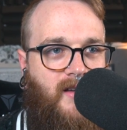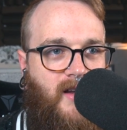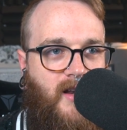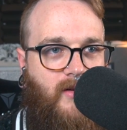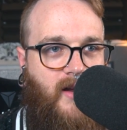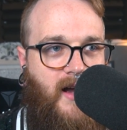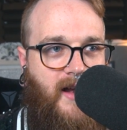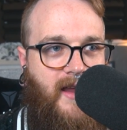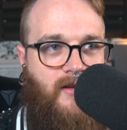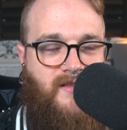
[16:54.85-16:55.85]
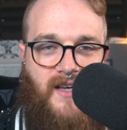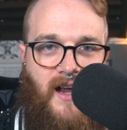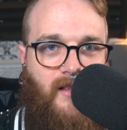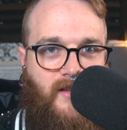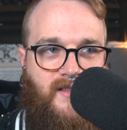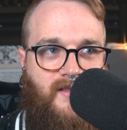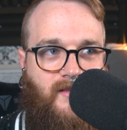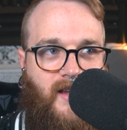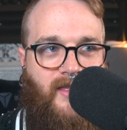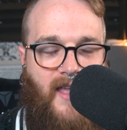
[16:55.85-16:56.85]
you know, cutting out silence.
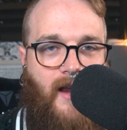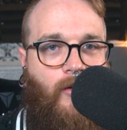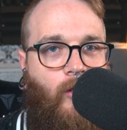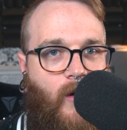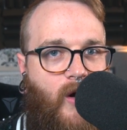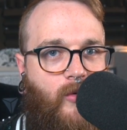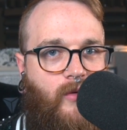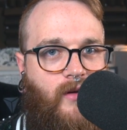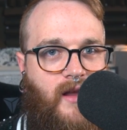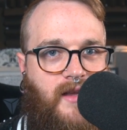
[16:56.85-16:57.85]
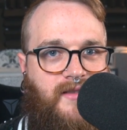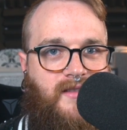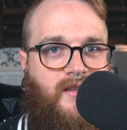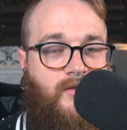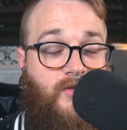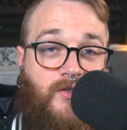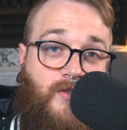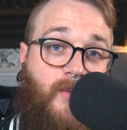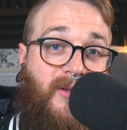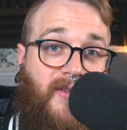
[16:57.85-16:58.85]
Like, that alone is
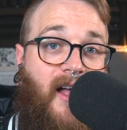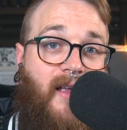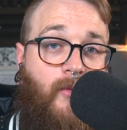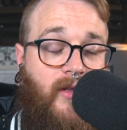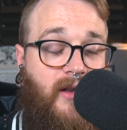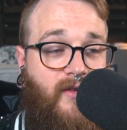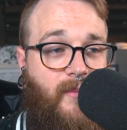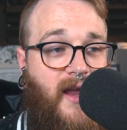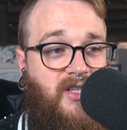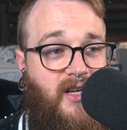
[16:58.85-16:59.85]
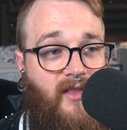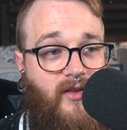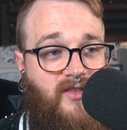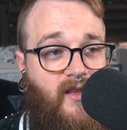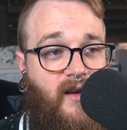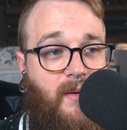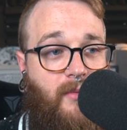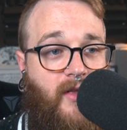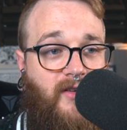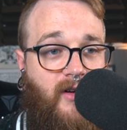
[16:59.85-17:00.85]
super valuable information. And there's a lot of
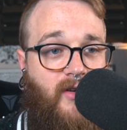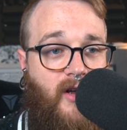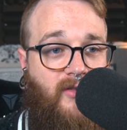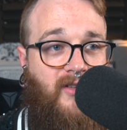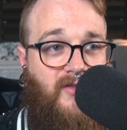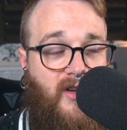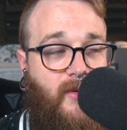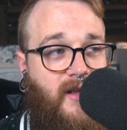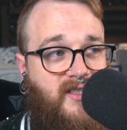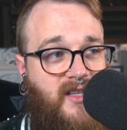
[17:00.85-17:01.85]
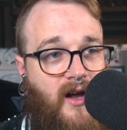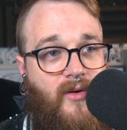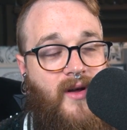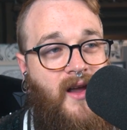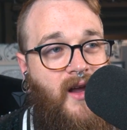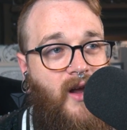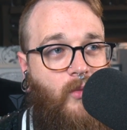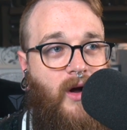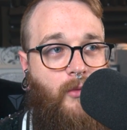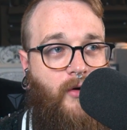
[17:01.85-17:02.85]
people that don't know to do it. So
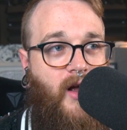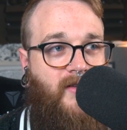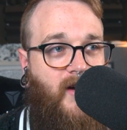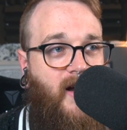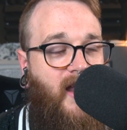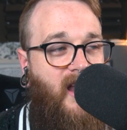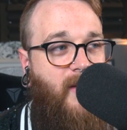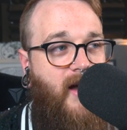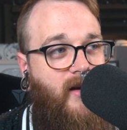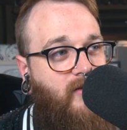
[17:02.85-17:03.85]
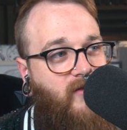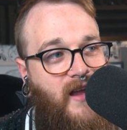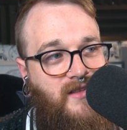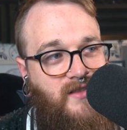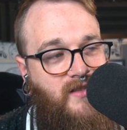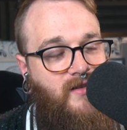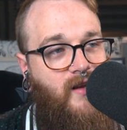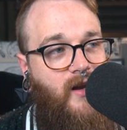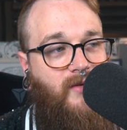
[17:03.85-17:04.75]
while we're not talking about advanced, you know,